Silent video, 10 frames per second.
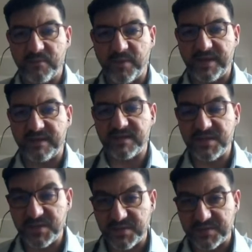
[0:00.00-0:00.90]
we
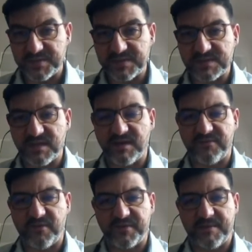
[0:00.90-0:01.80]
use
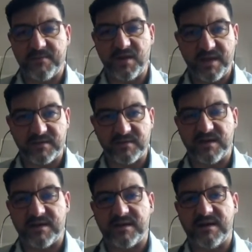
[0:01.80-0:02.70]
for the
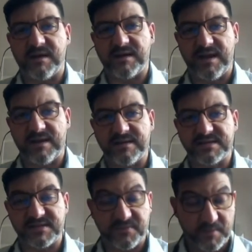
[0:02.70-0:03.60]
molecular
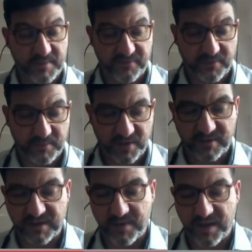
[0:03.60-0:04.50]
analysis, for
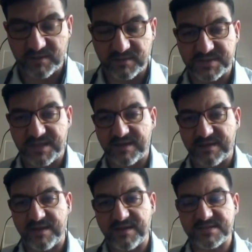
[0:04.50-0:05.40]
molecular biology
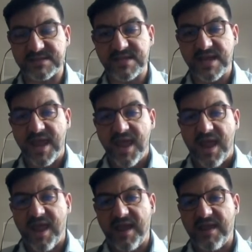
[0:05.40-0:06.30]
analysis,
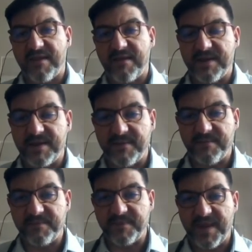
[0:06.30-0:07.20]
a
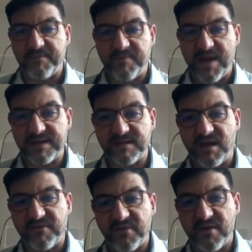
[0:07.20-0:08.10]
panel
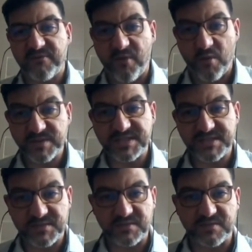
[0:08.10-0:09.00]
of
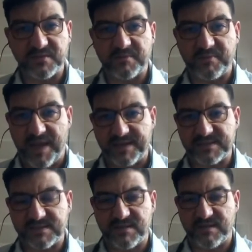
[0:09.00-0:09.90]
42 plex
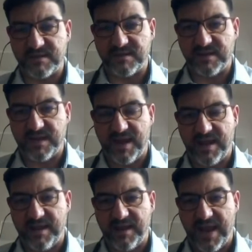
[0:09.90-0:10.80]

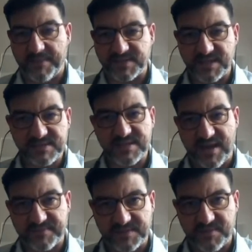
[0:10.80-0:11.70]
APSIC
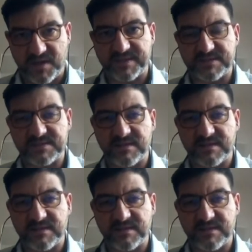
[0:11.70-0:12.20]
antibodies